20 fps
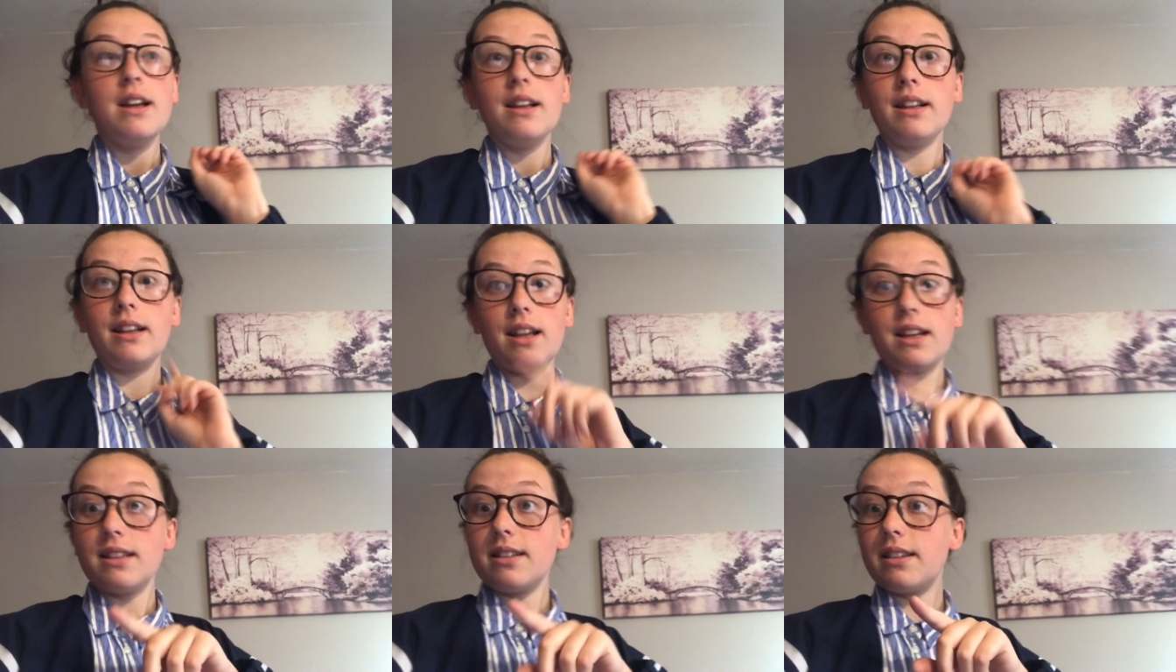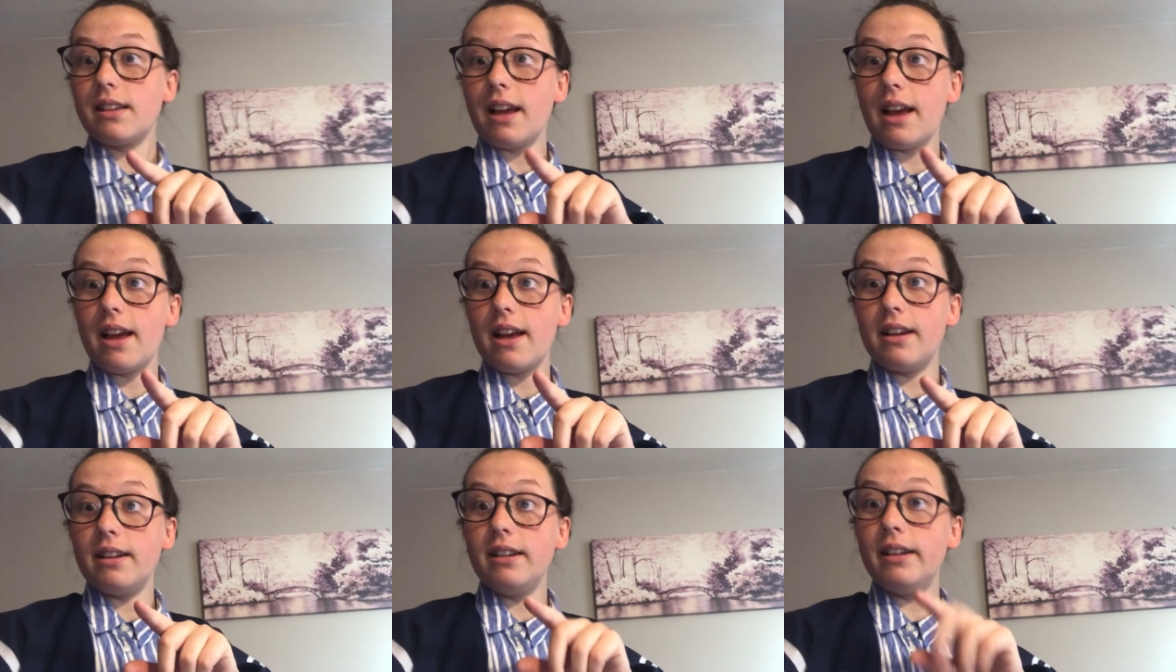let's
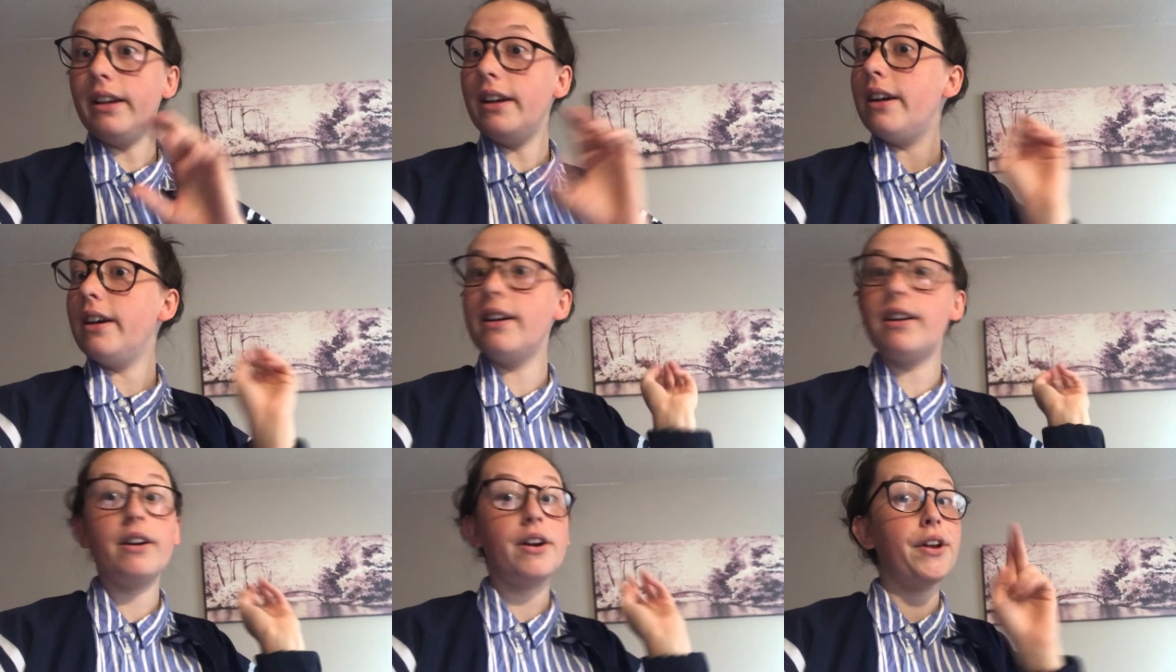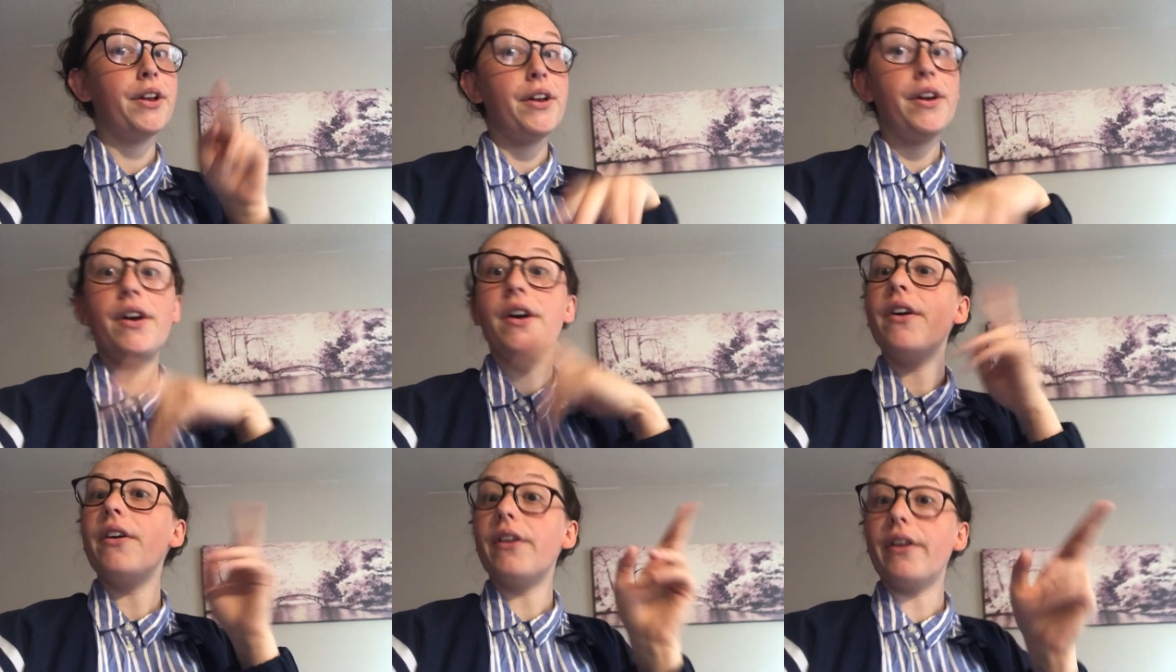get
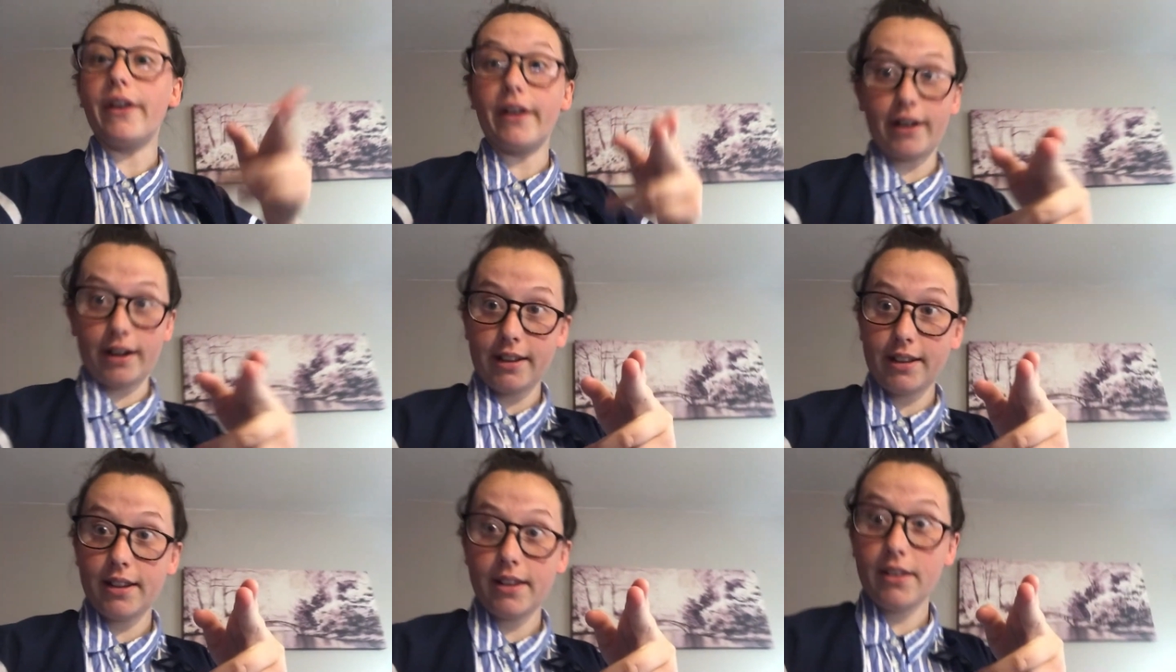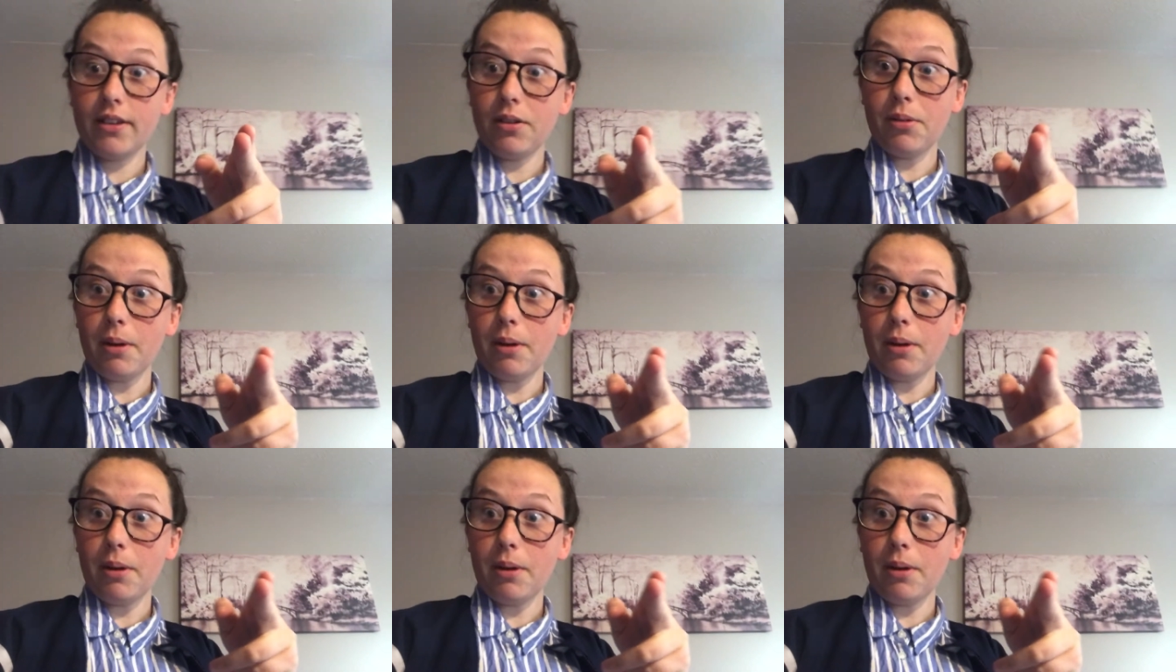right into